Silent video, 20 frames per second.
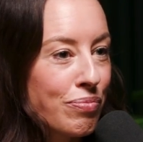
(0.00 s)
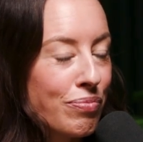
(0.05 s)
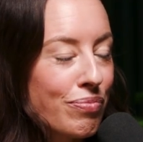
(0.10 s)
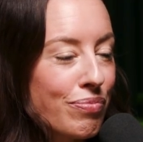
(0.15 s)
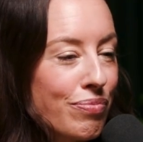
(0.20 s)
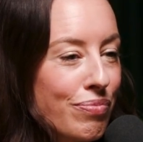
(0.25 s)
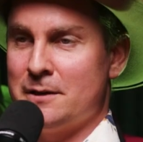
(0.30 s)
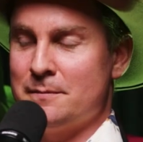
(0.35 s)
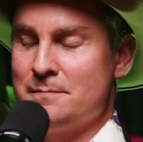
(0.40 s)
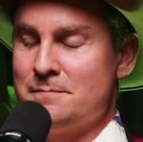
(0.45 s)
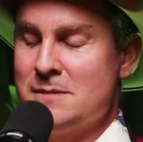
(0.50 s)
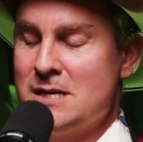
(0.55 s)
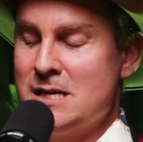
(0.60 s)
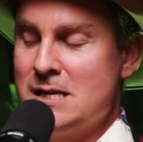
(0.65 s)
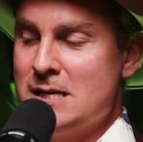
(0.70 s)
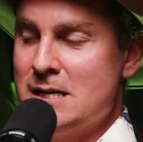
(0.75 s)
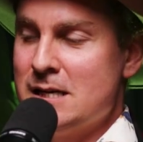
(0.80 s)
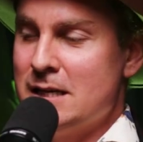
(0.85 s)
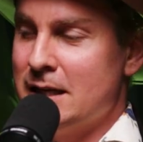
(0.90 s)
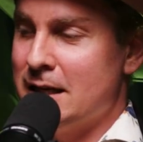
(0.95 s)
Yeah.
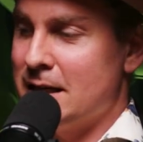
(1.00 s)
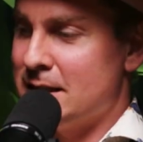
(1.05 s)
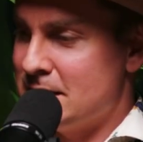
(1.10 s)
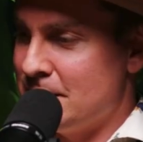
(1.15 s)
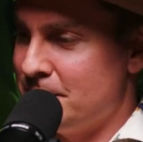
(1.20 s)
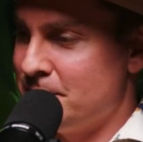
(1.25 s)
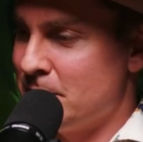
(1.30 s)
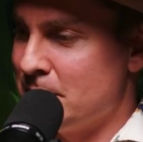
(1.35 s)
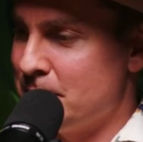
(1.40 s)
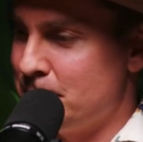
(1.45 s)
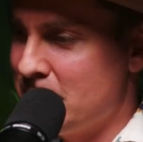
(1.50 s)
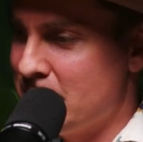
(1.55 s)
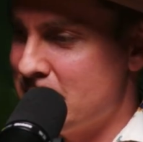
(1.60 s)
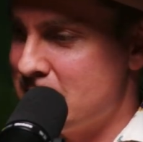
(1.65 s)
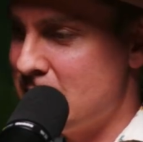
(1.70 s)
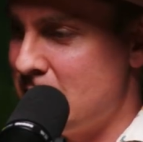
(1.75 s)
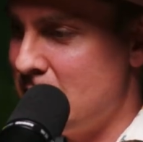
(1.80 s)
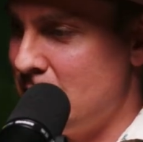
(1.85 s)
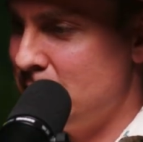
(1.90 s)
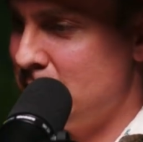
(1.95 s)
Yeah, it definitely
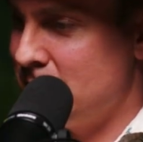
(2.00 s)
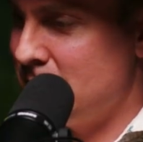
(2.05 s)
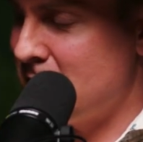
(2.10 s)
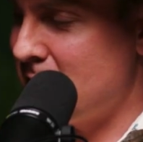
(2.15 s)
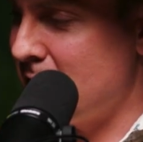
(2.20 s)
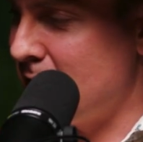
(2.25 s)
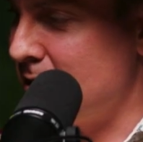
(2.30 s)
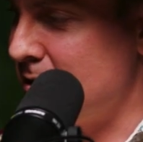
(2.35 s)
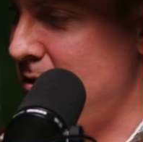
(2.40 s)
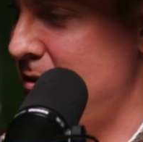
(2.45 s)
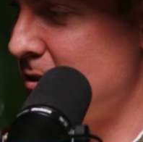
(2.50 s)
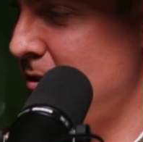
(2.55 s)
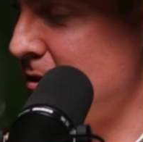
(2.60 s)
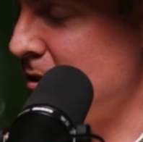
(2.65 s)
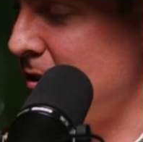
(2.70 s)
plays out. And,